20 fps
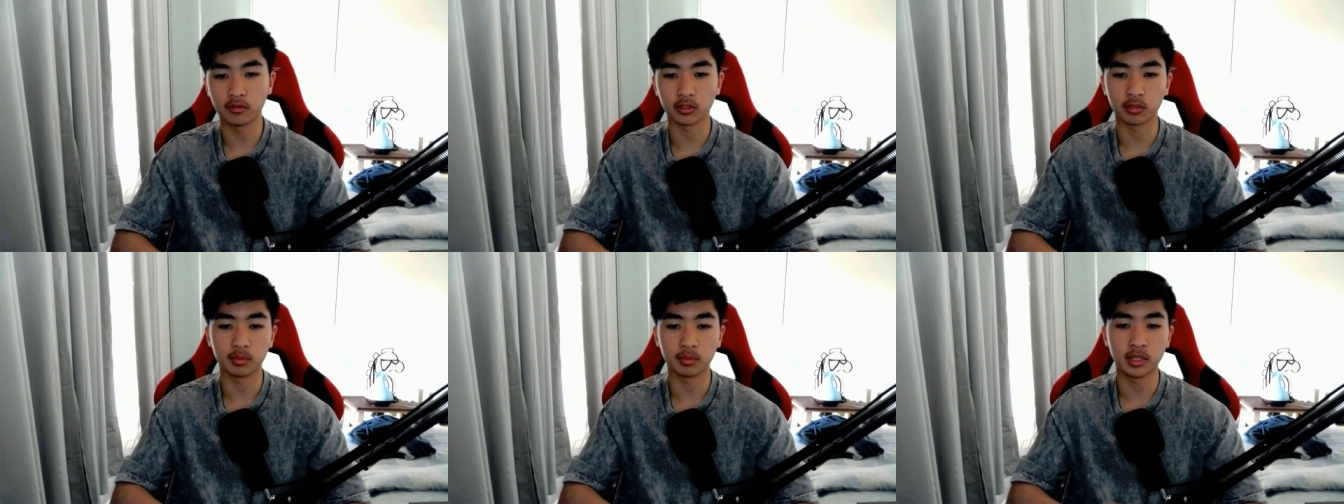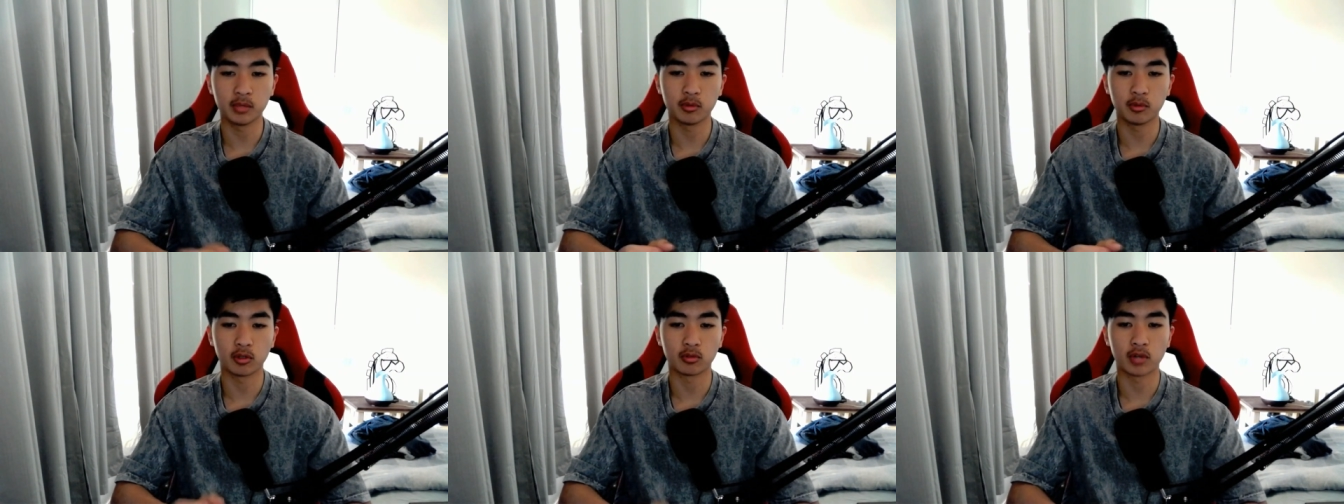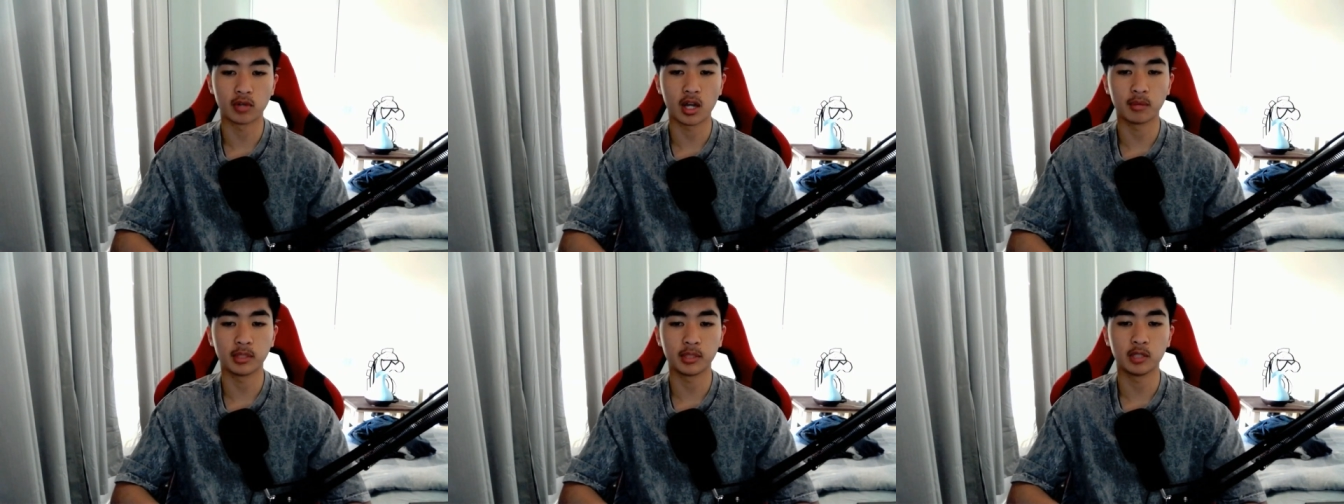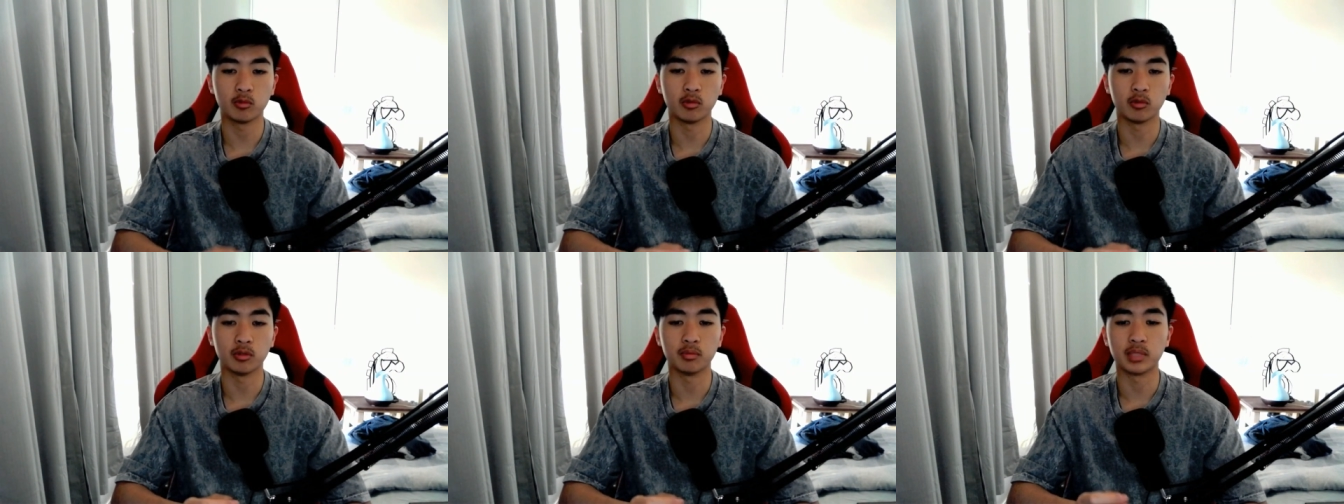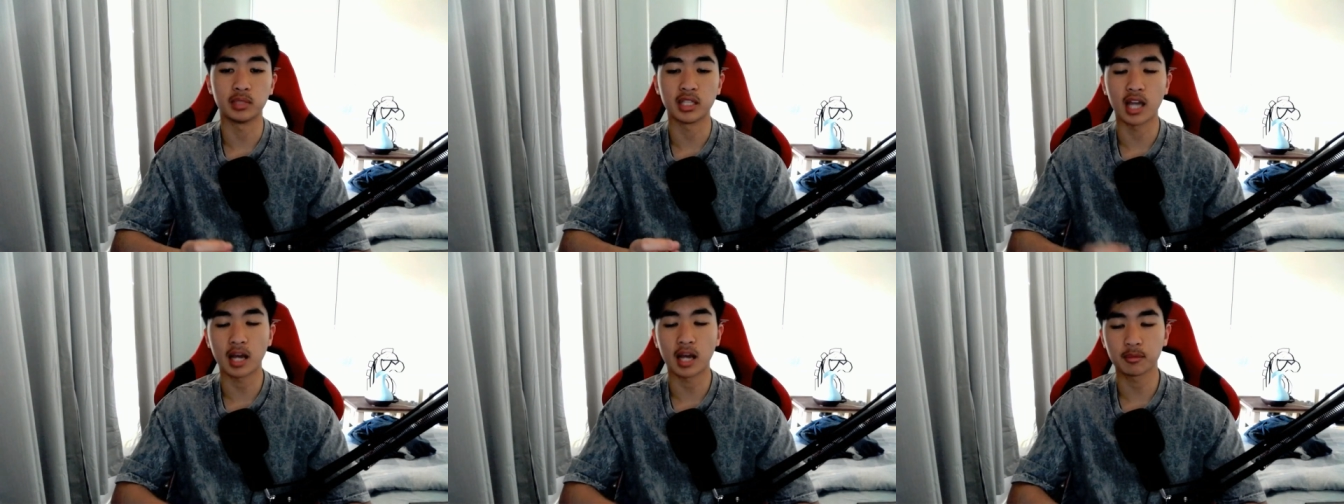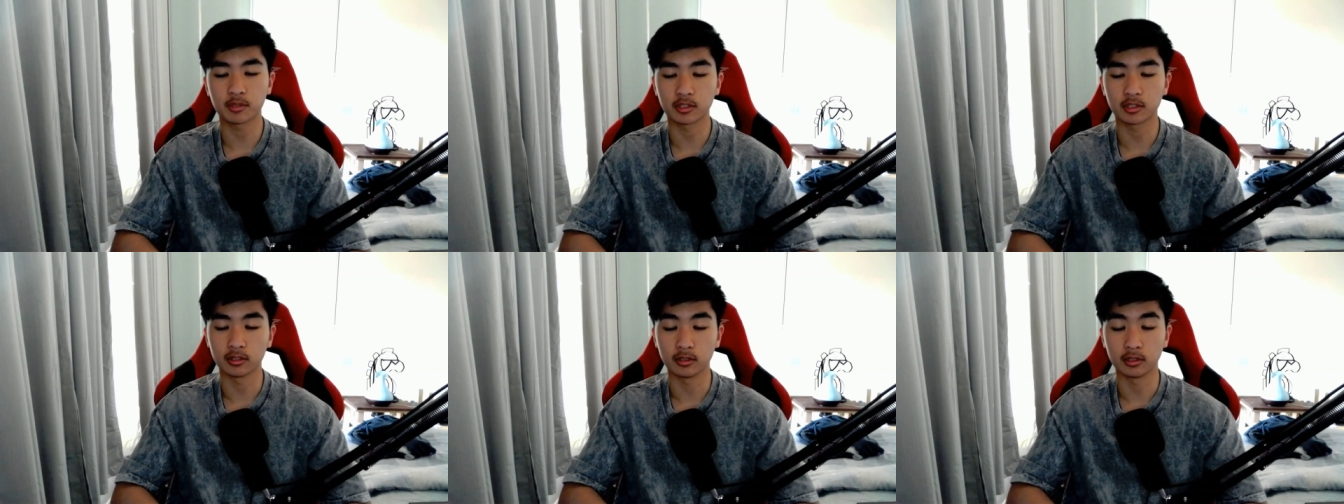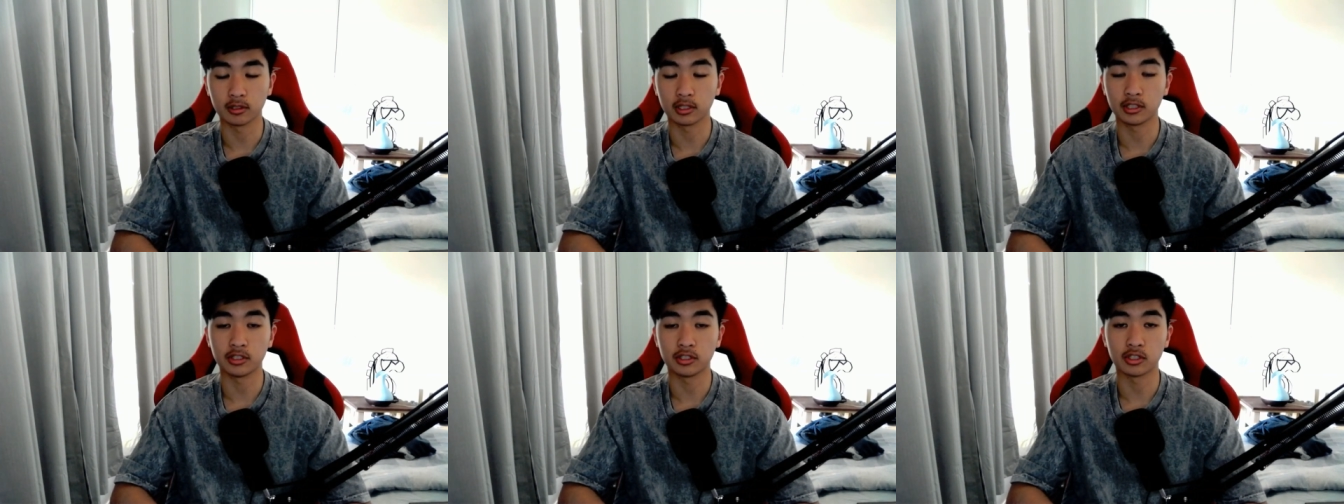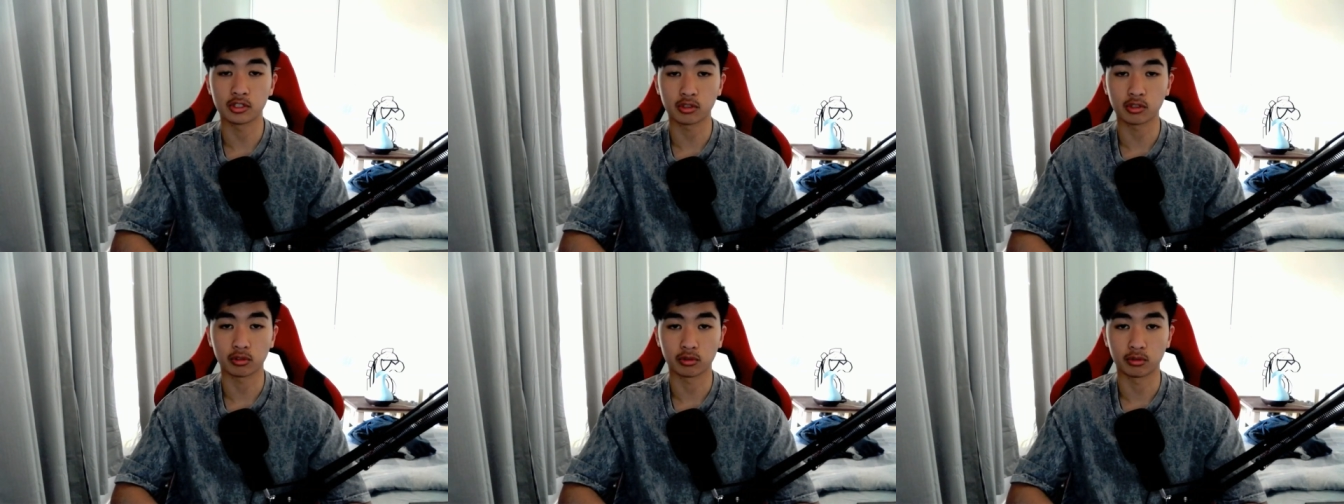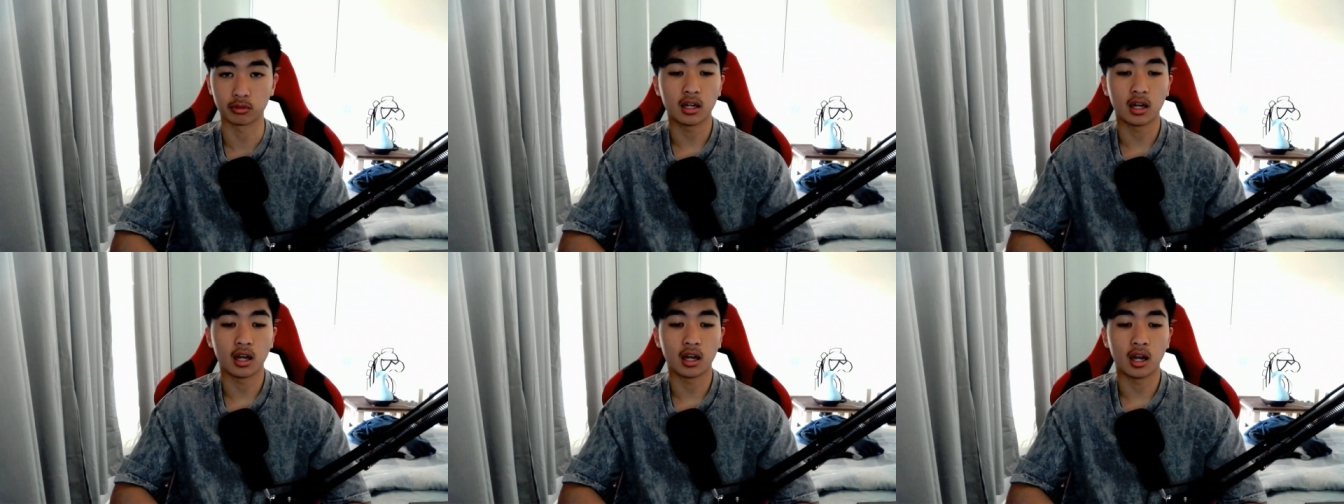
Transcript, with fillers: people around me would be absolutely dishonorable.